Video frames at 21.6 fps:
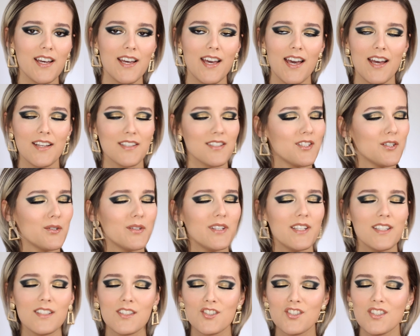I had to do
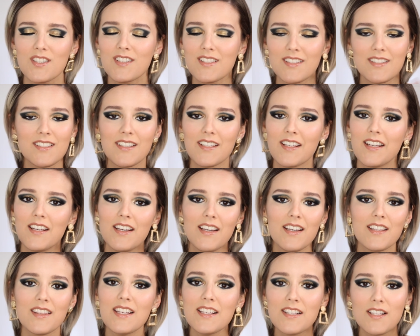it. It's just,
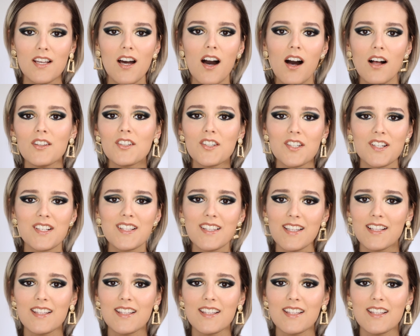these colors,